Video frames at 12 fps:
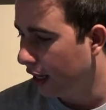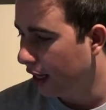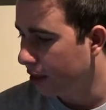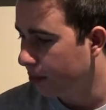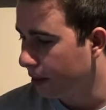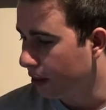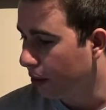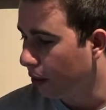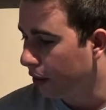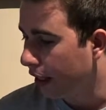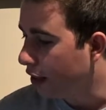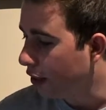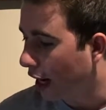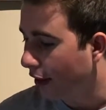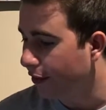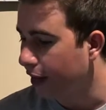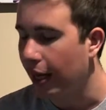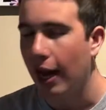It's pretty cool. Then you have
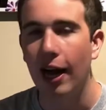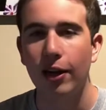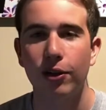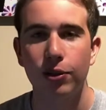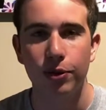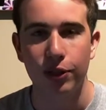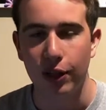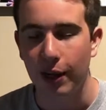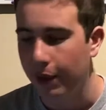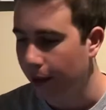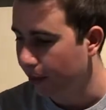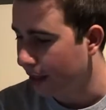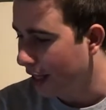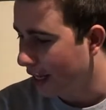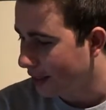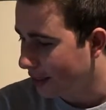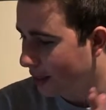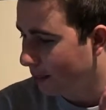the goggles, which are coming up right
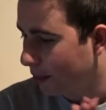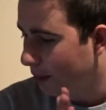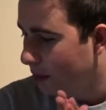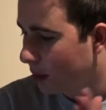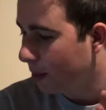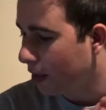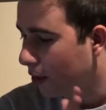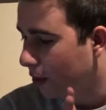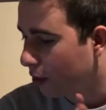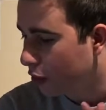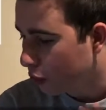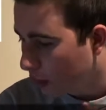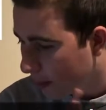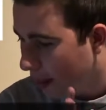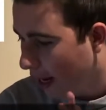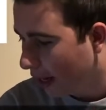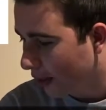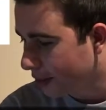next. The Supreme Speedo swim
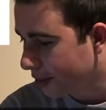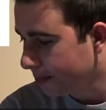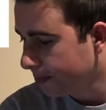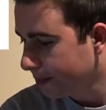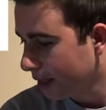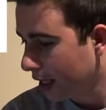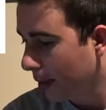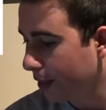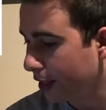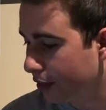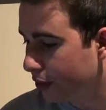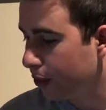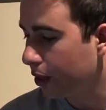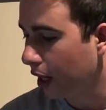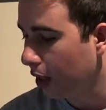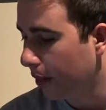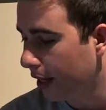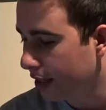goggles, coming in 2
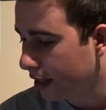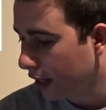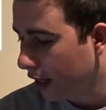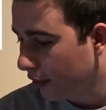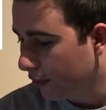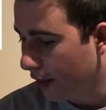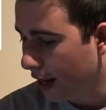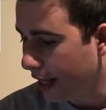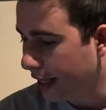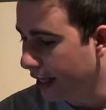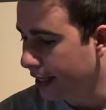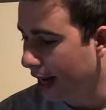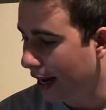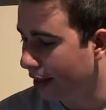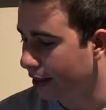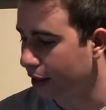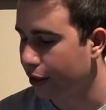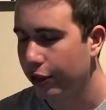colorways for
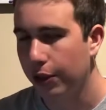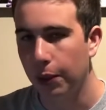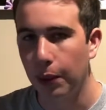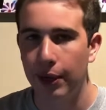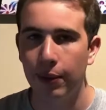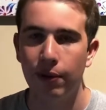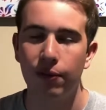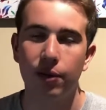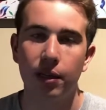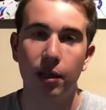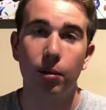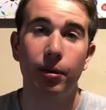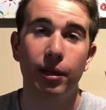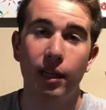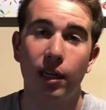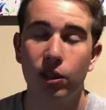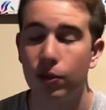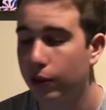$88. I'll show the white one for a little bit, then
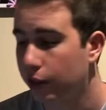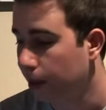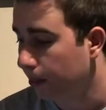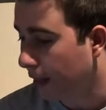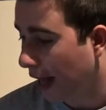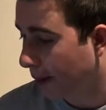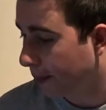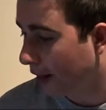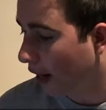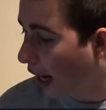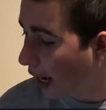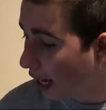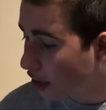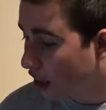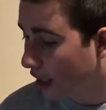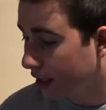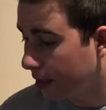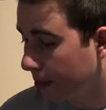I'll switch to the black pair. I actually
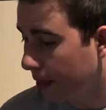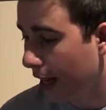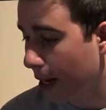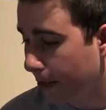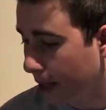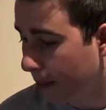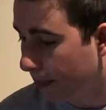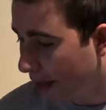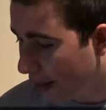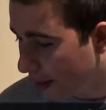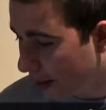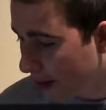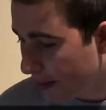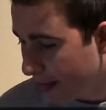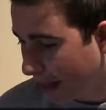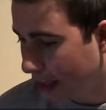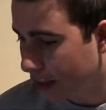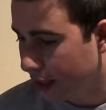like the black pair better.
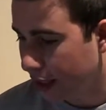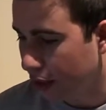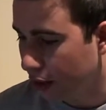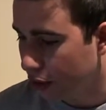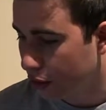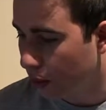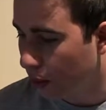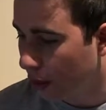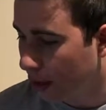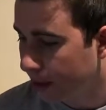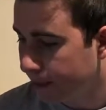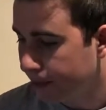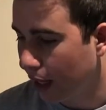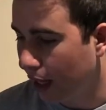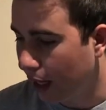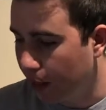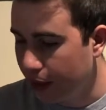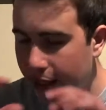I just think it looks cooler.
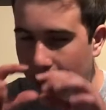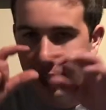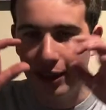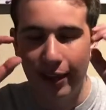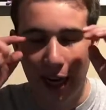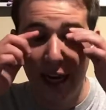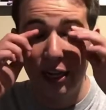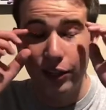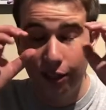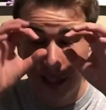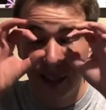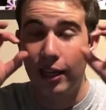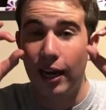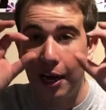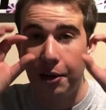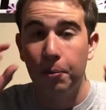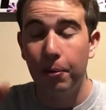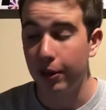With that, I actually think the
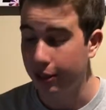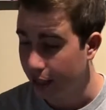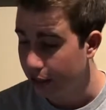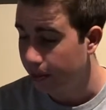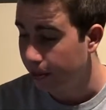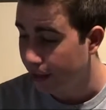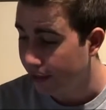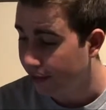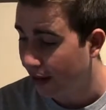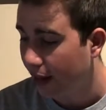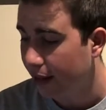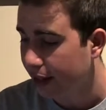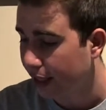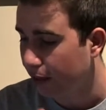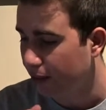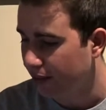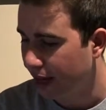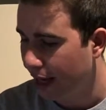goggle part is actually pretty fire. It's like a
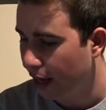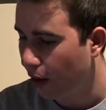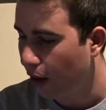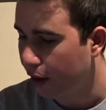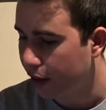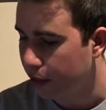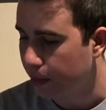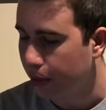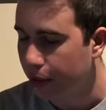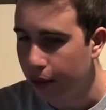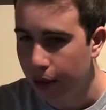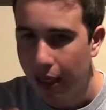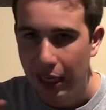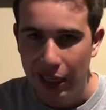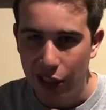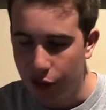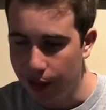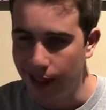red, orange, blue,
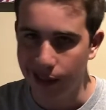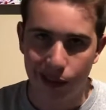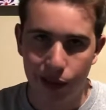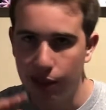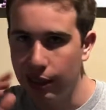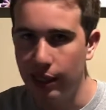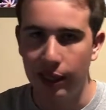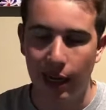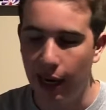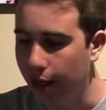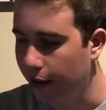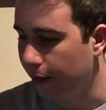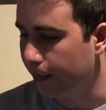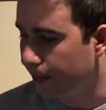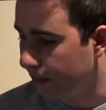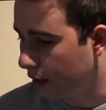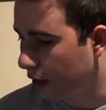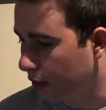translucent kind of,
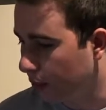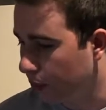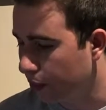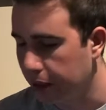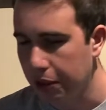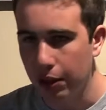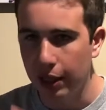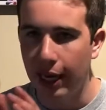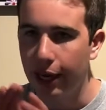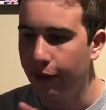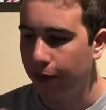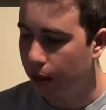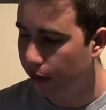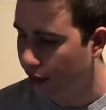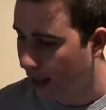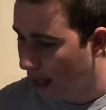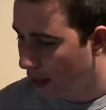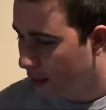you know, when you look at it from
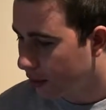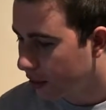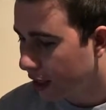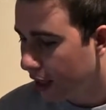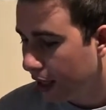different angles.